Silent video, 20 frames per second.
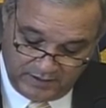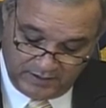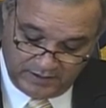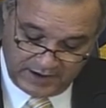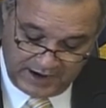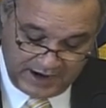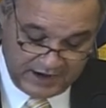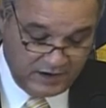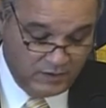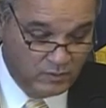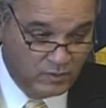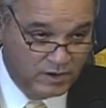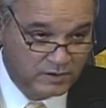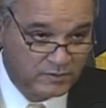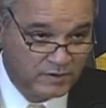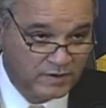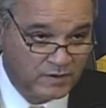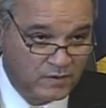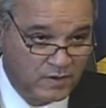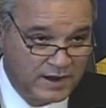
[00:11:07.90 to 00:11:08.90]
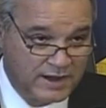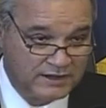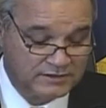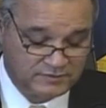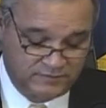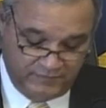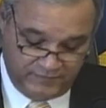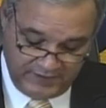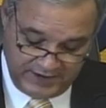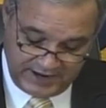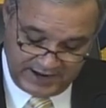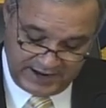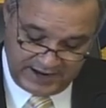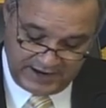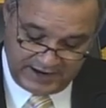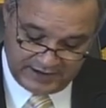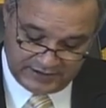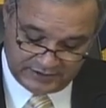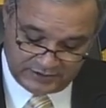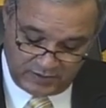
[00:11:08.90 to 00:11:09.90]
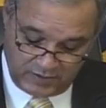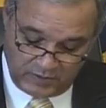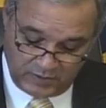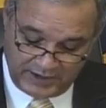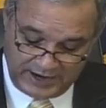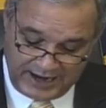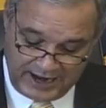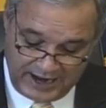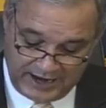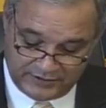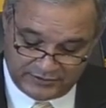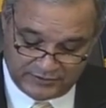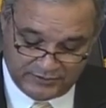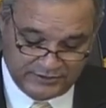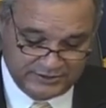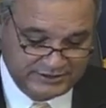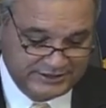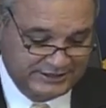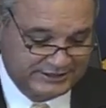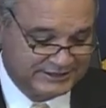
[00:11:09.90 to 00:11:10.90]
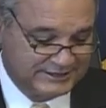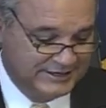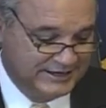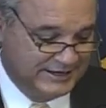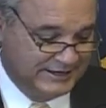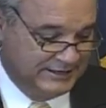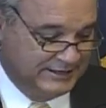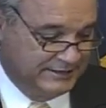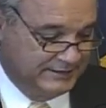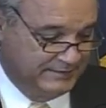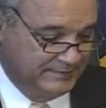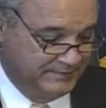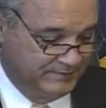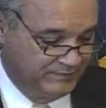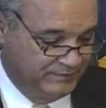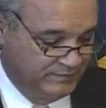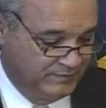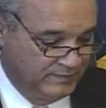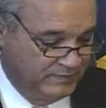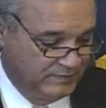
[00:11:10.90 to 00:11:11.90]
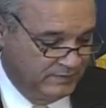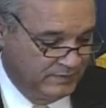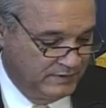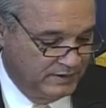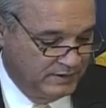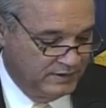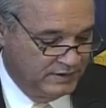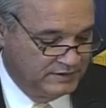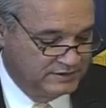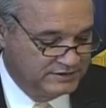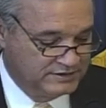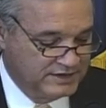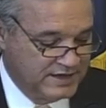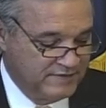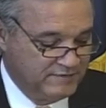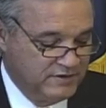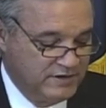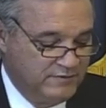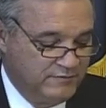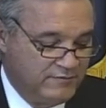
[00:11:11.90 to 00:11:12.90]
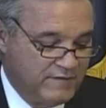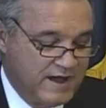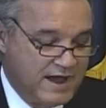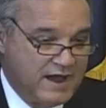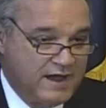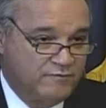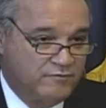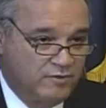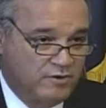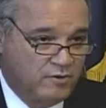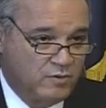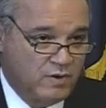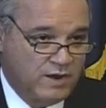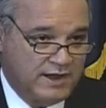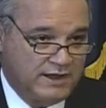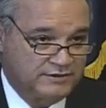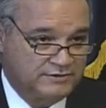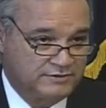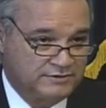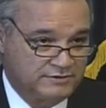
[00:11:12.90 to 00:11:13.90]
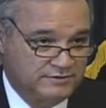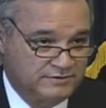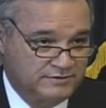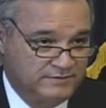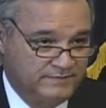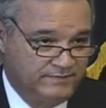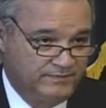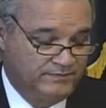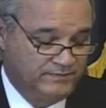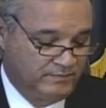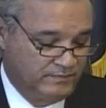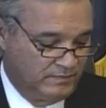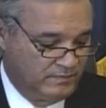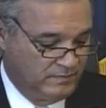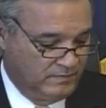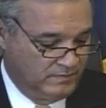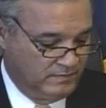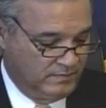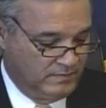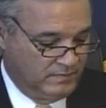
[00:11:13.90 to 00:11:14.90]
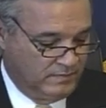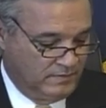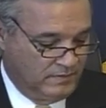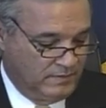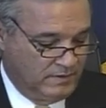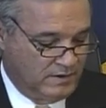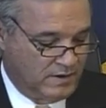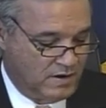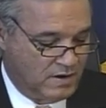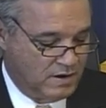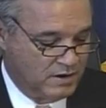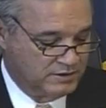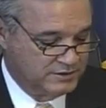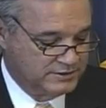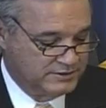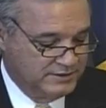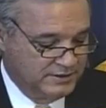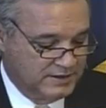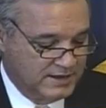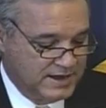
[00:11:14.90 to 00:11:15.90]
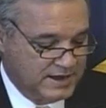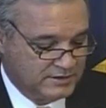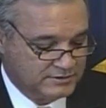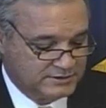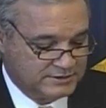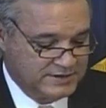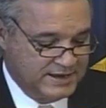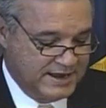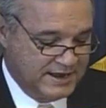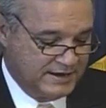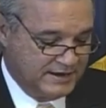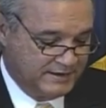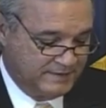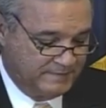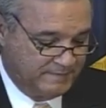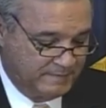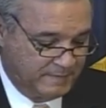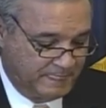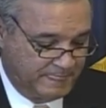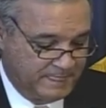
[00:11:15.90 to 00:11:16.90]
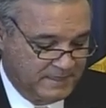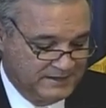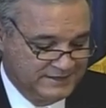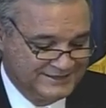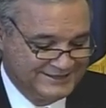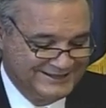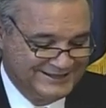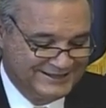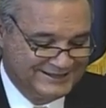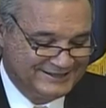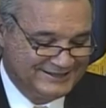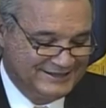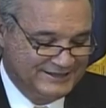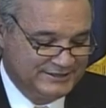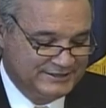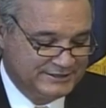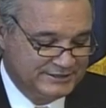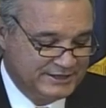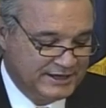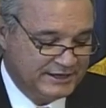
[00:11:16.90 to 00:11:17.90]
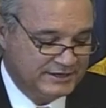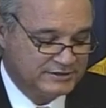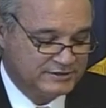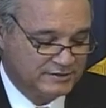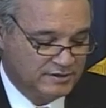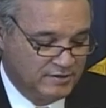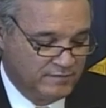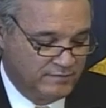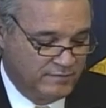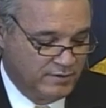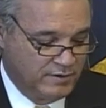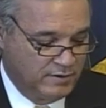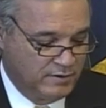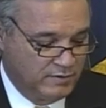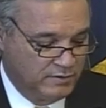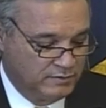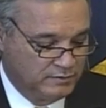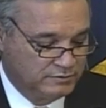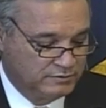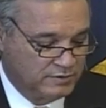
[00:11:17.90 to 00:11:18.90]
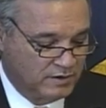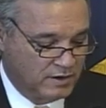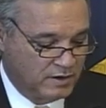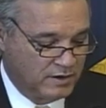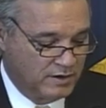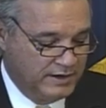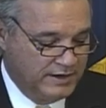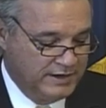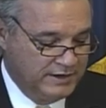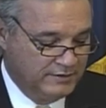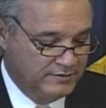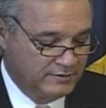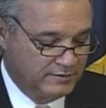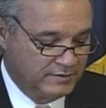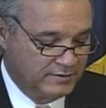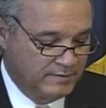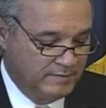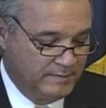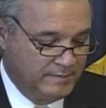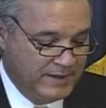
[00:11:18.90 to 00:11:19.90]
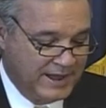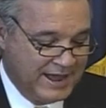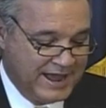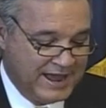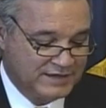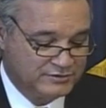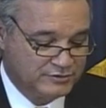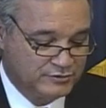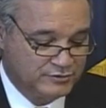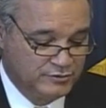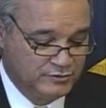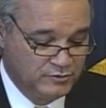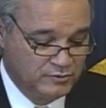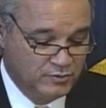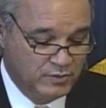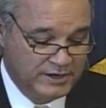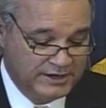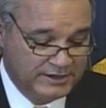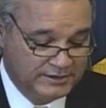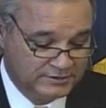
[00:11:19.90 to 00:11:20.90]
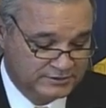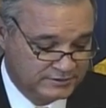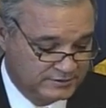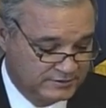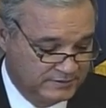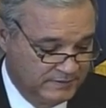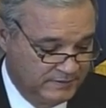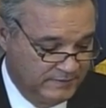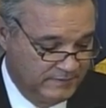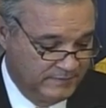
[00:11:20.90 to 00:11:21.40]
91 requests, VA has only answered 16. 75 requests are still outstanding. 66 of those are either past 2 weeks